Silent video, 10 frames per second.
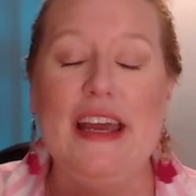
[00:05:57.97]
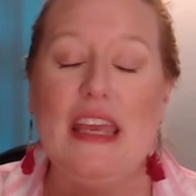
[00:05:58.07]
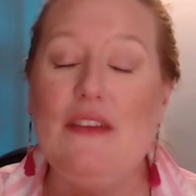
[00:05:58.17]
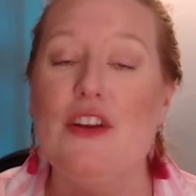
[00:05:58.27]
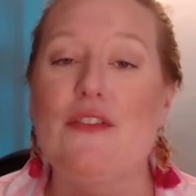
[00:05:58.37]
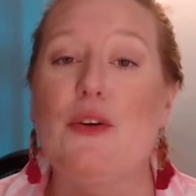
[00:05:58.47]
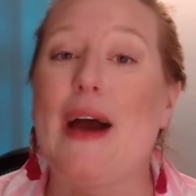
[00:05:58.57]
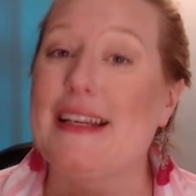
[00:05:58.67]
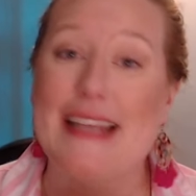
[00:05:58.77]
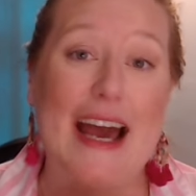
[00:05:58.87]
Even if you
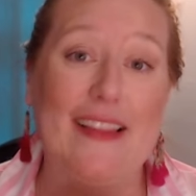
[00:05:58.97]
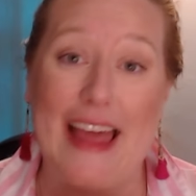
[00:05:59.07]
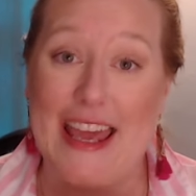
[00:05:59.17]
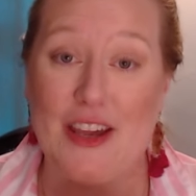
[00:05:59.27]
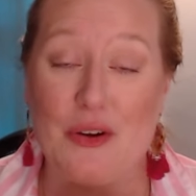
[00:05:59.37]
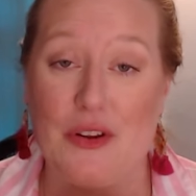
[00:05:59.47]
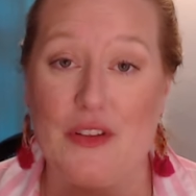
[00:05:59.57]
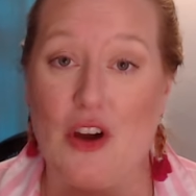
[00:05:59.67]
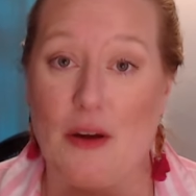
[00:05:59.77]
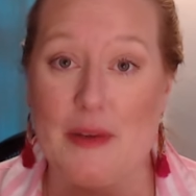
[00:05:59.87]
head to LA and go to
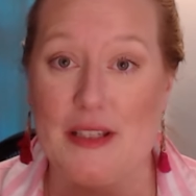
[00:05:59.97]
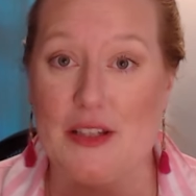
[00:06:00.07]
the garment